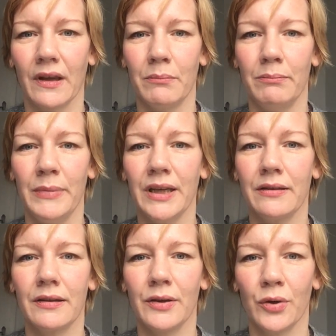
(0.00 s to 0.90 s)

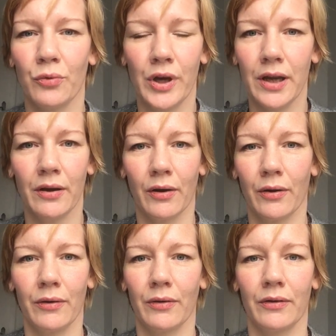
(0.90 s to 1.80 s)
mid
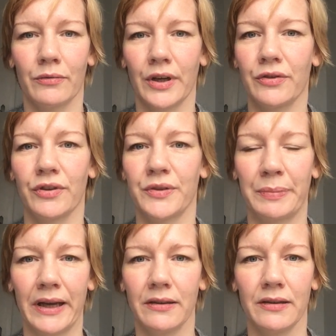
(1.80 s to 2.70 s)
career
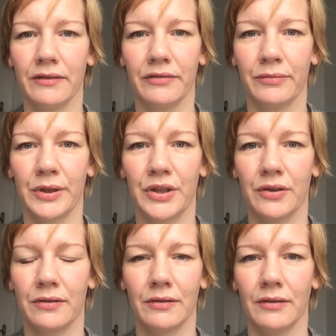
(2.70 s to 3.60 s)
retrospective,
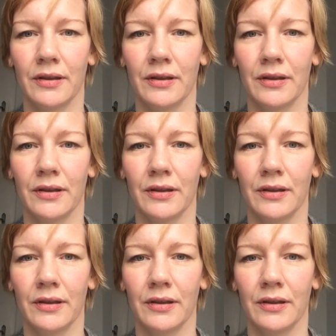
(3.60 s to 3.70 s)
which